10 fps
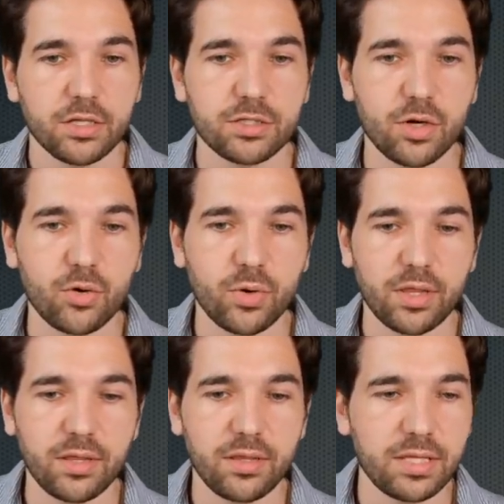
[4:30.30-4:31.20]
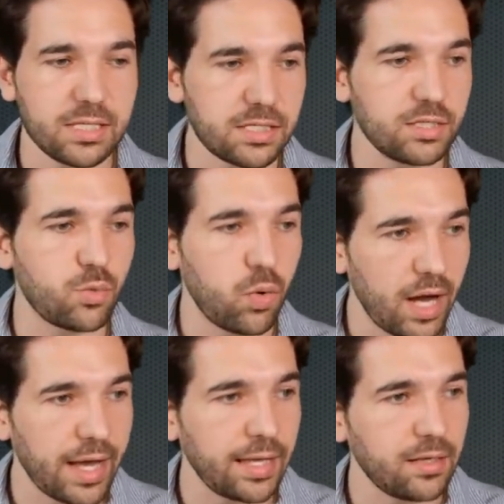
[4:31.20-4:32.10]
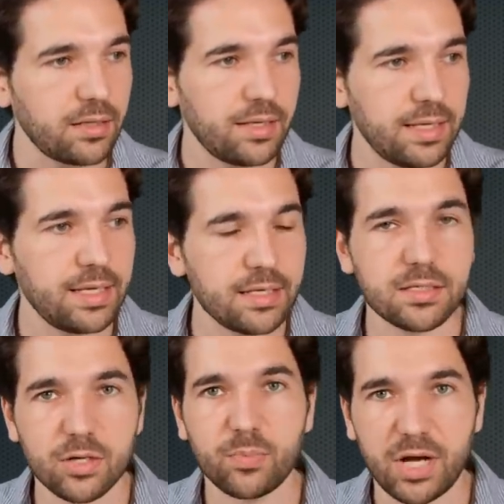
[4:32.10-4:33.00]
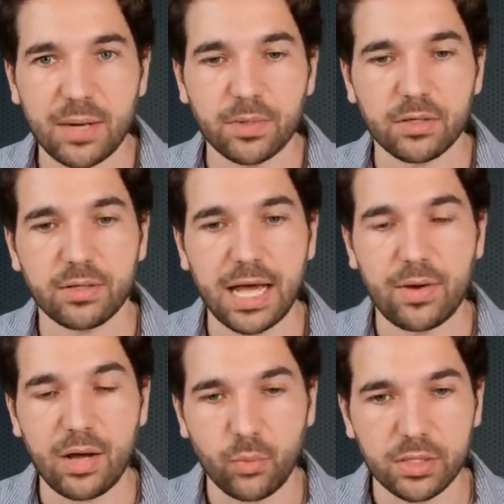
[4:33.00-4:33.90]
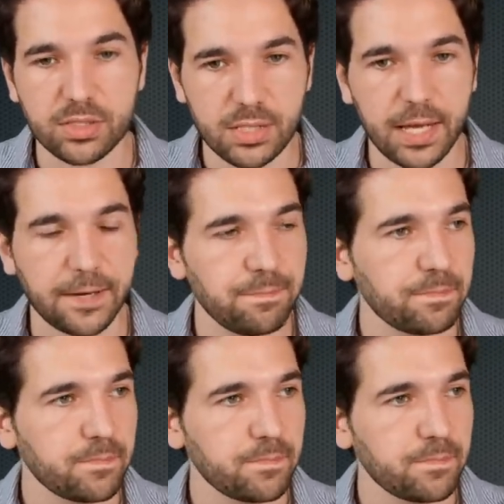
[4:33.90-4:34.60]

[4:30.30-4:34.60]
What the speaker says: So this is why he is so popular. Now, I will say,